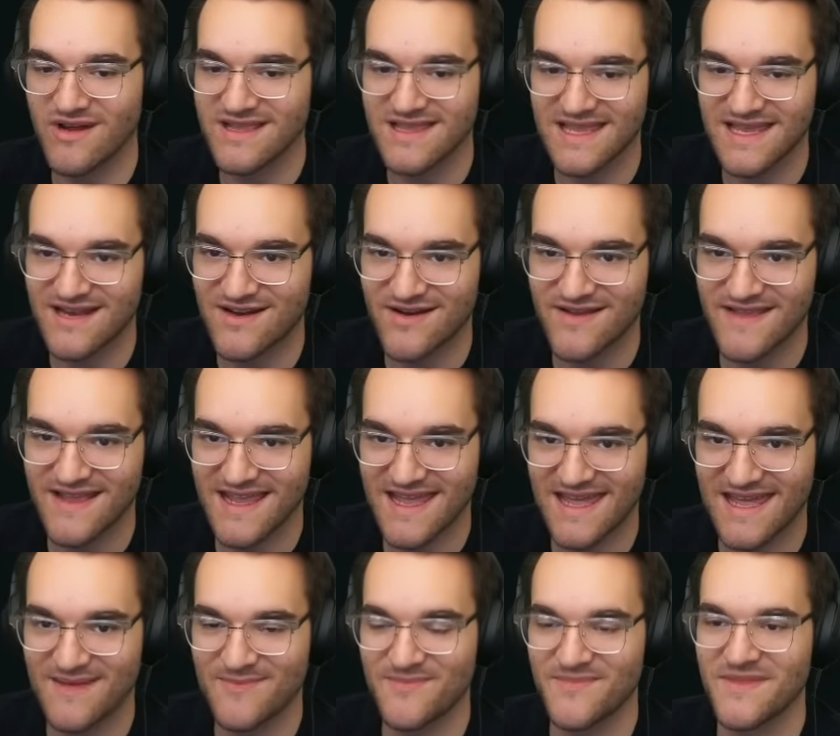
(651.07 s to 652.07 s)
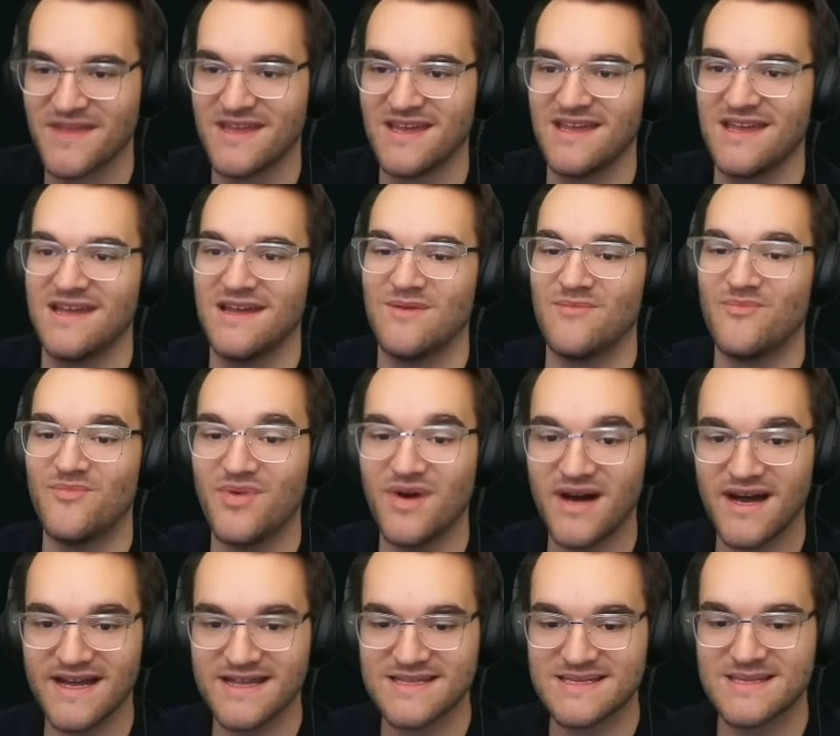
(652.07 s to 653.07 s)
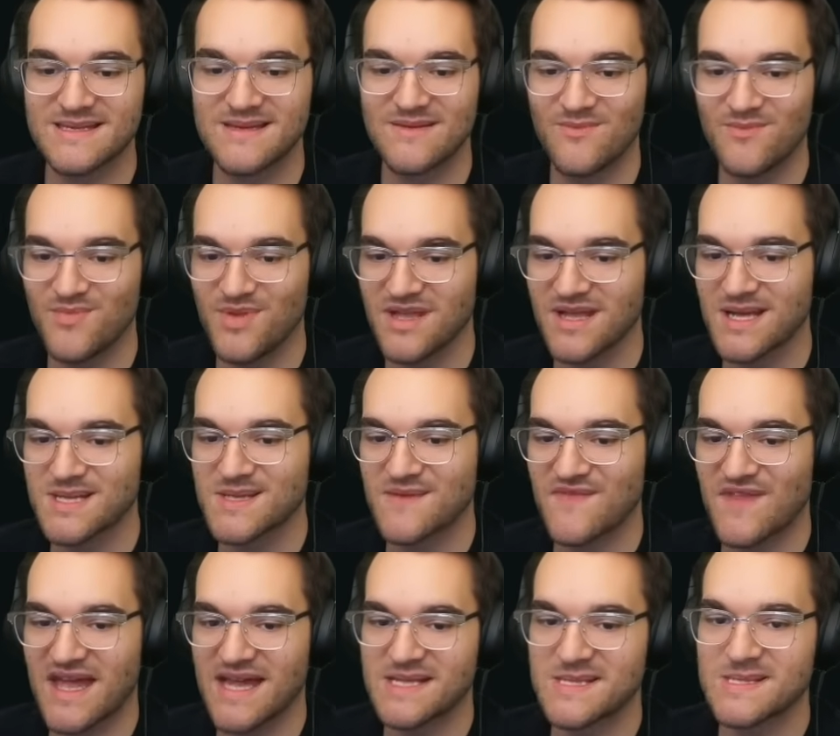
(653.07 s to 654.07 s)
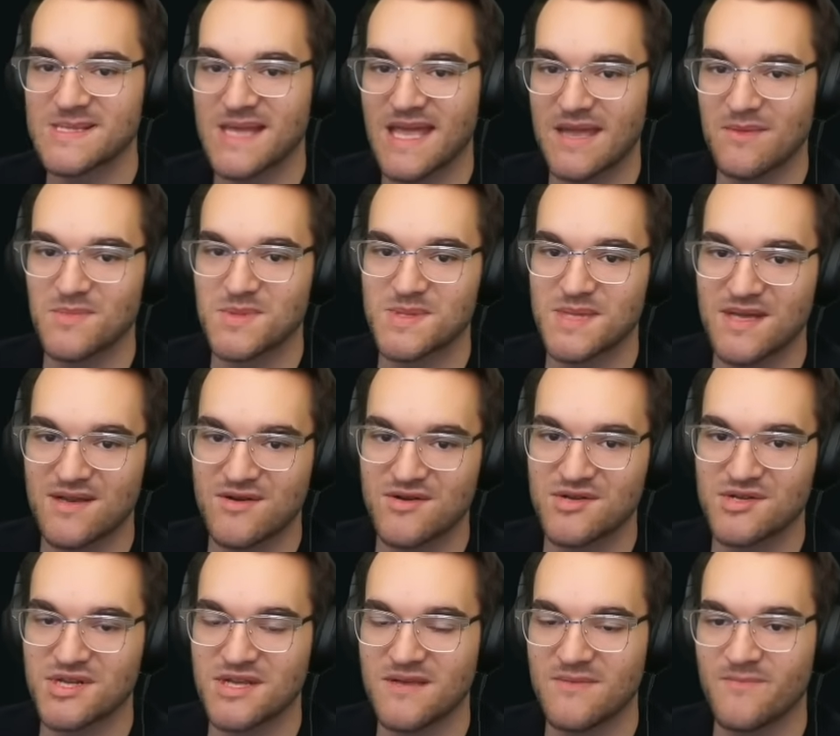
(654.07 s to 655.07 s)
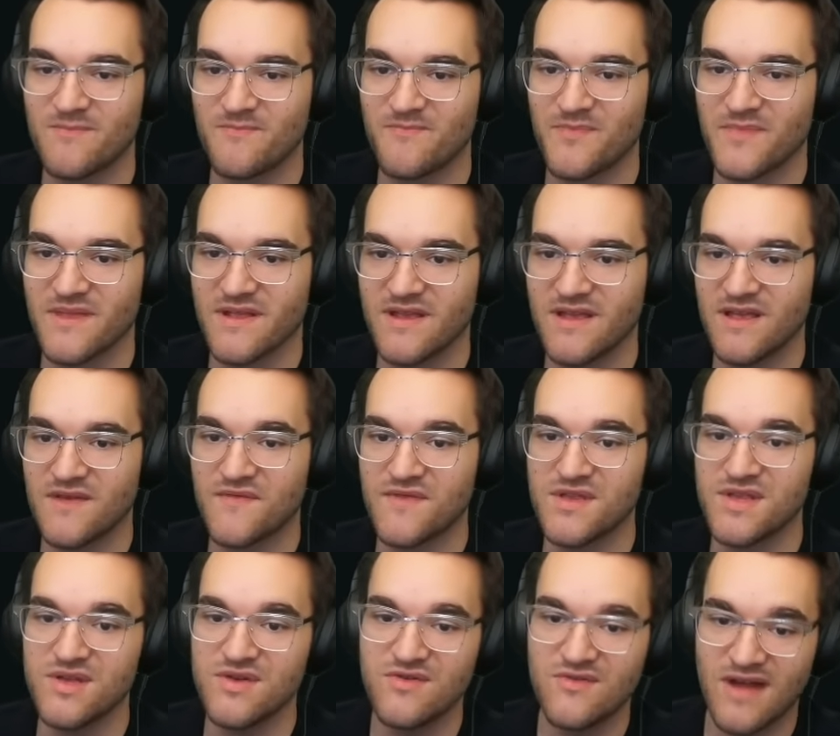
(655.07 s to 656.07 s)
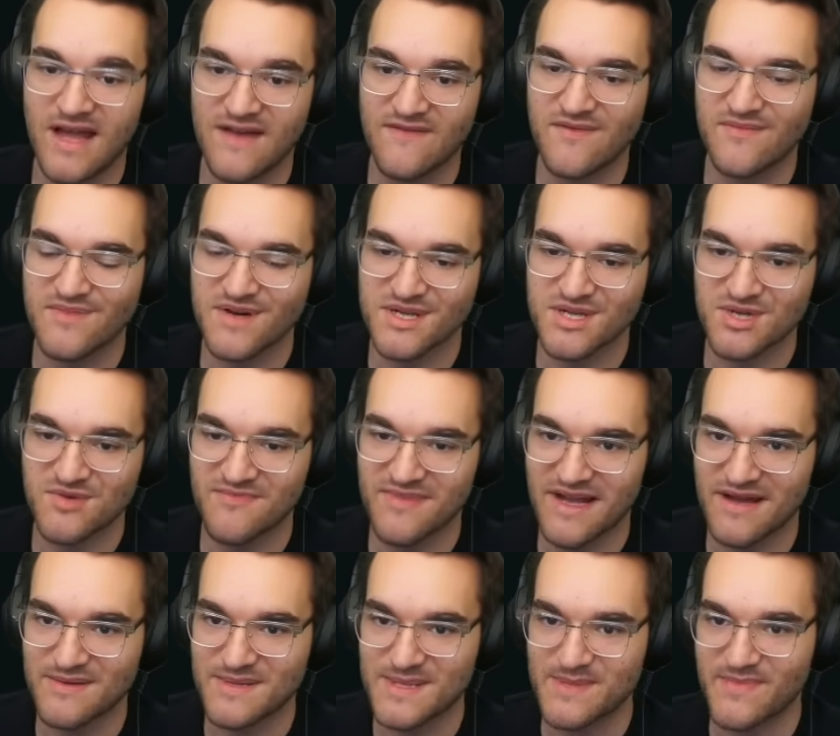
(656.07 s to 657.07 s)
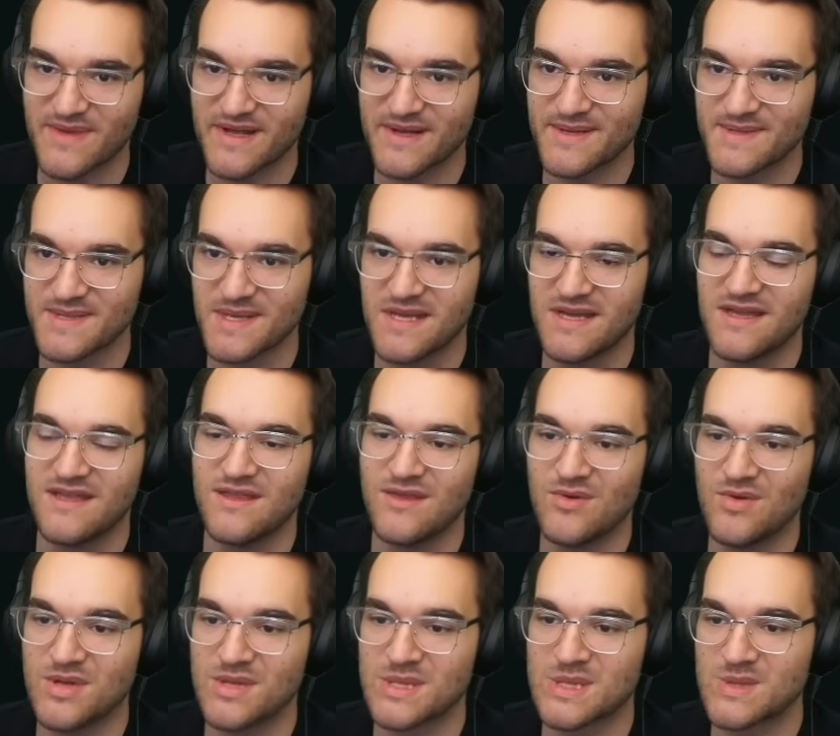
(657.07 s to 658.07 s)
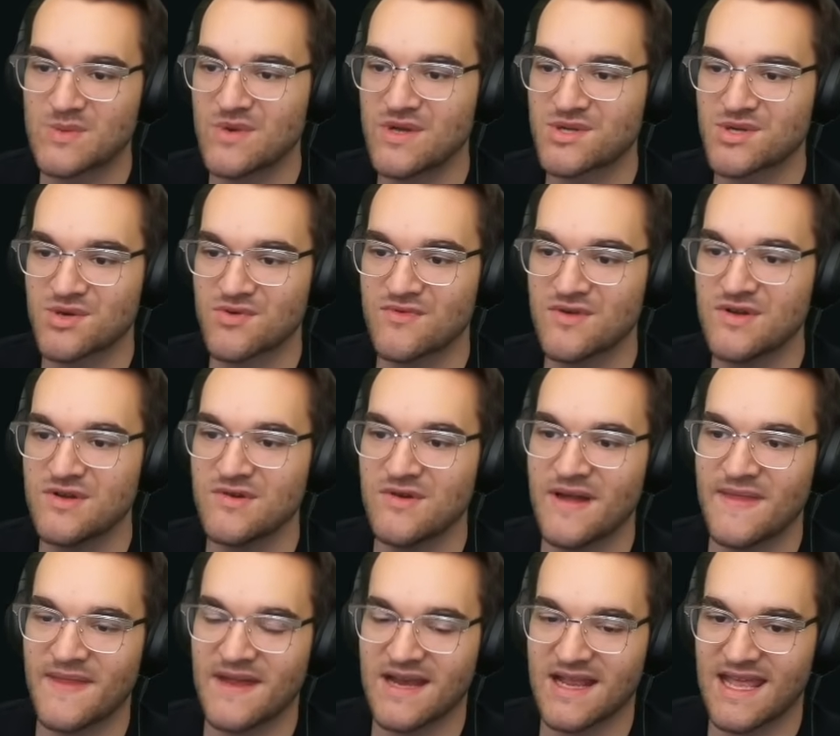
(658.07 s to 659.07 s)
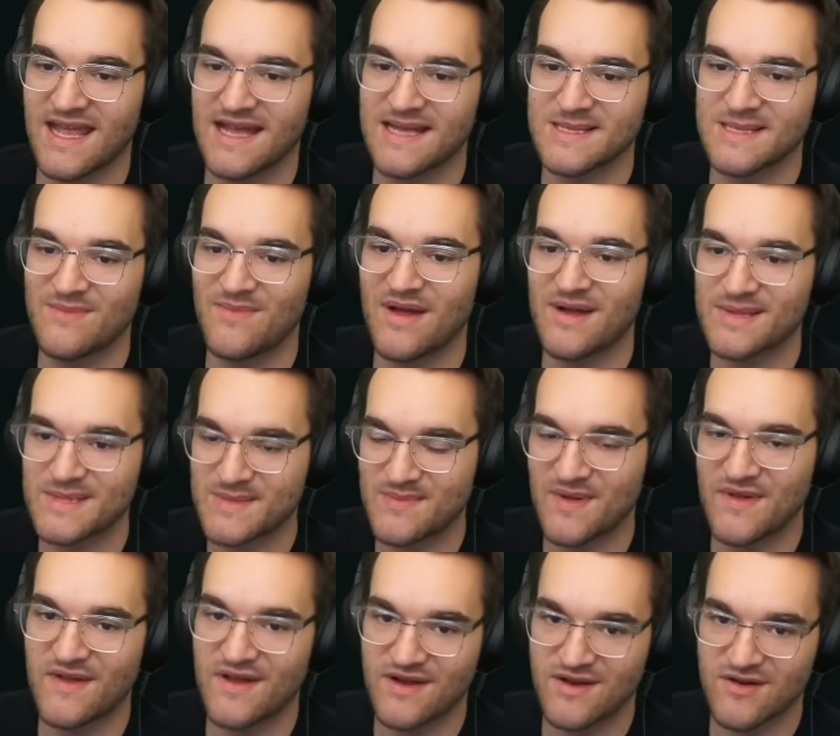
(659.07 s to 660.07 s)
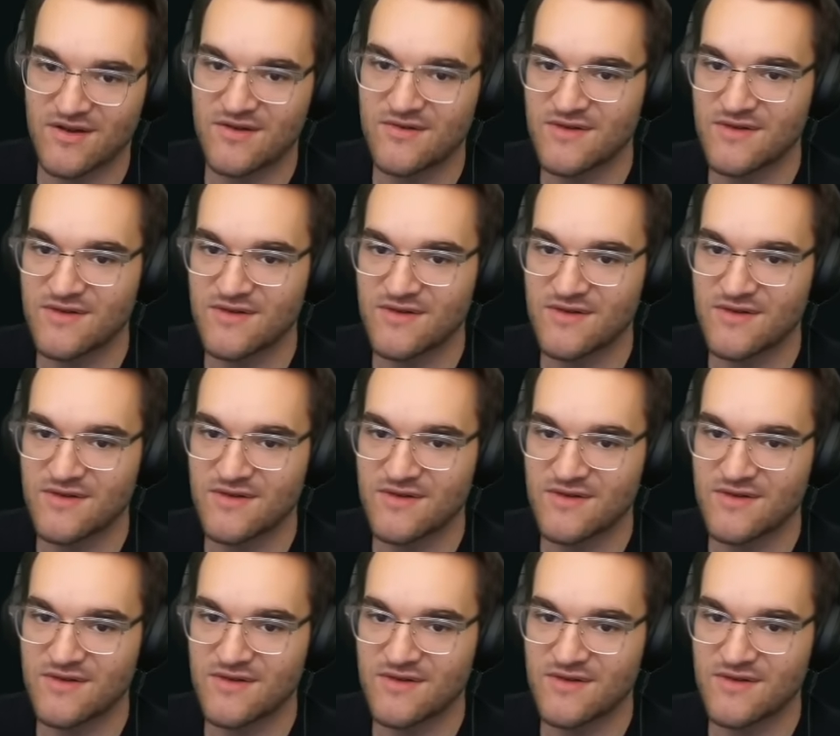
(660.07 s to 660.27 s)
later in the game. But because of that same synergy, if you have a bunch of bounce spells, you can switcheroo and then cast a bounce spell on your own